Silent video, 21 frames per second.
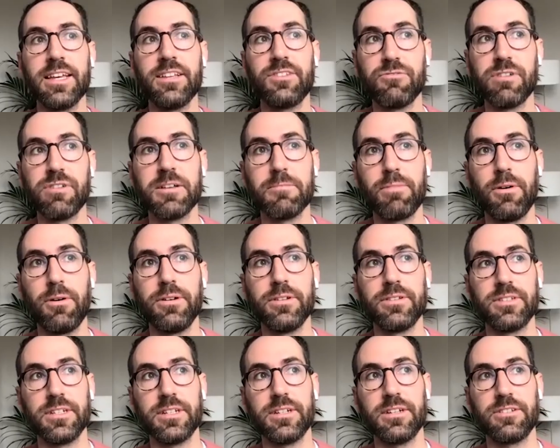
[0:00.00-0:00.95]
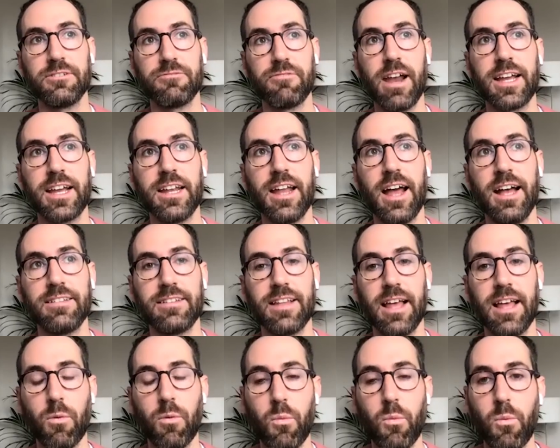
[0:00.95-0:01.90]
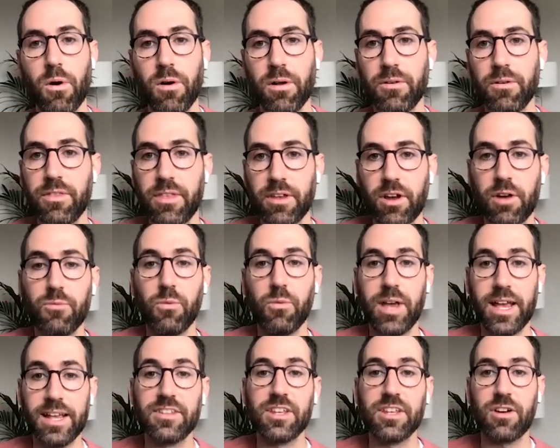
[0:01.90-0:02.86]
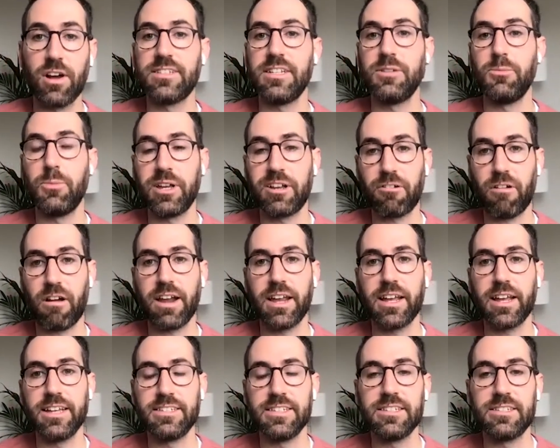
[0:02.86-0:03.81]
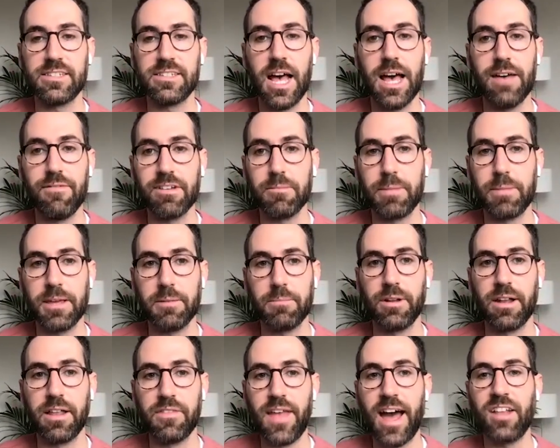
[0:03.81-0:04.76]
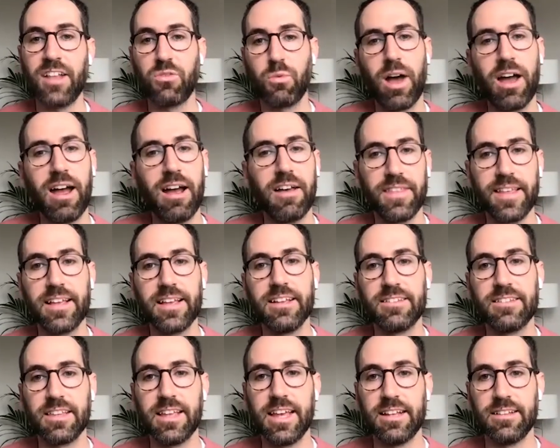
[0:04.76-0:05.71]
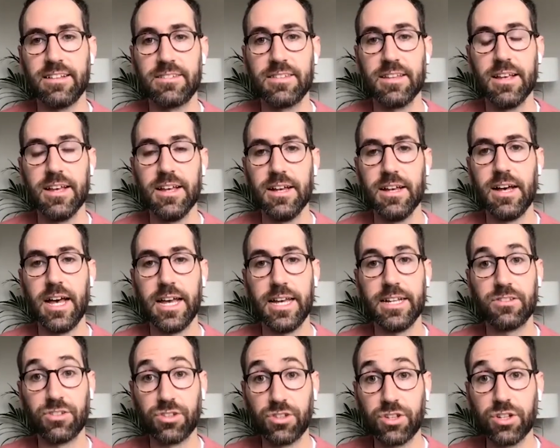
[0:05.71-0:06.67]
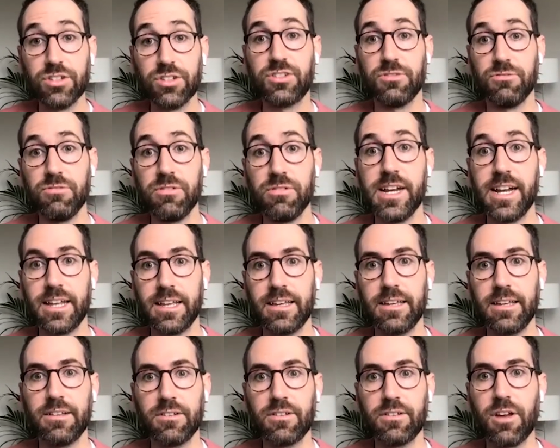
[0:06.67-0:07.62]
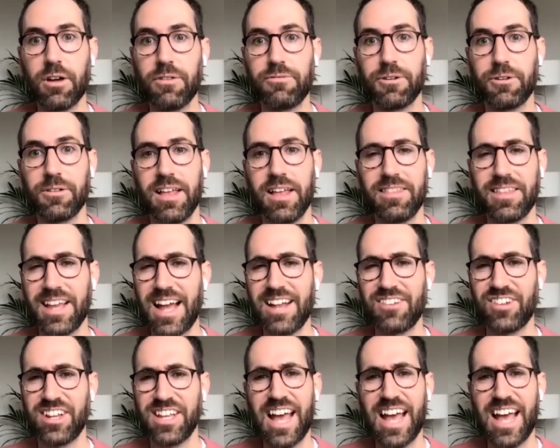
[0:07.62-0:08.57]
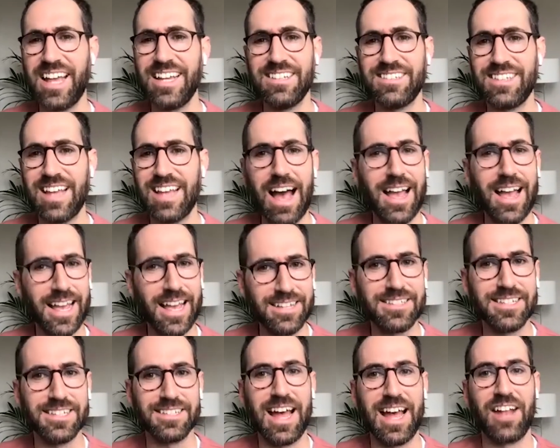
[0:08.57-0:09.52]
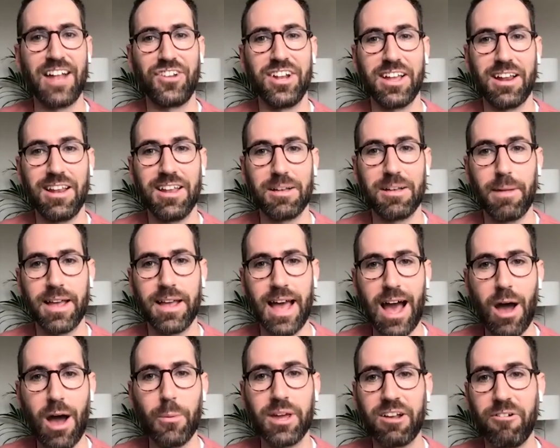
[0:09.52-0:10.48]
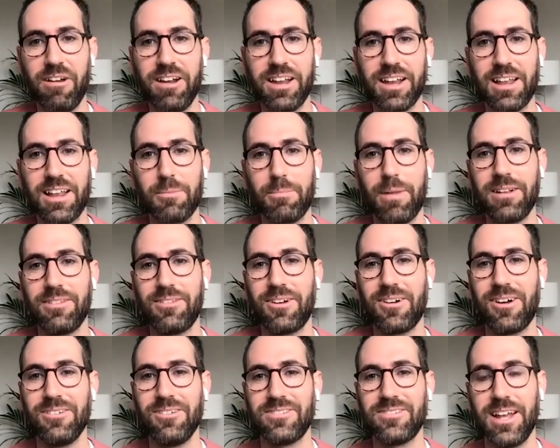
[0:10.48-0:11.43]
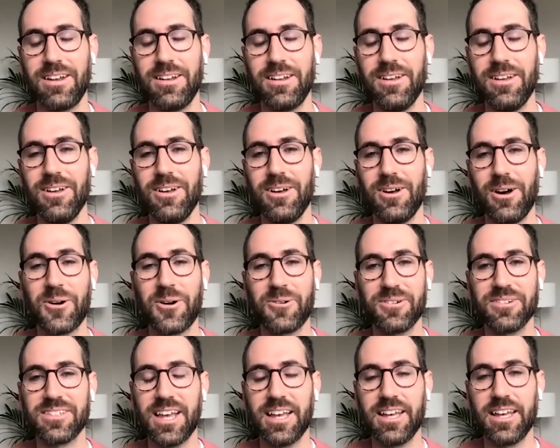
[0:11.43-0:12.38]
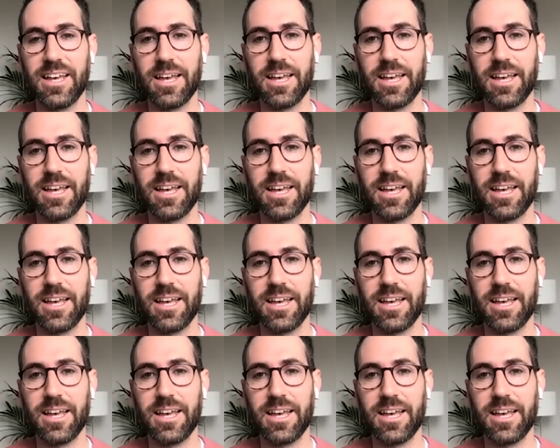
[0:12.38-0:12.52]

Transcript: I think it's really important to to recognize like what the is the content we're creating is it serving mm. people, and that's where I think it's it's it's good to really go through that and think actually is is this actually clickbait? Are we creating clickbait mm. content, or okay, is it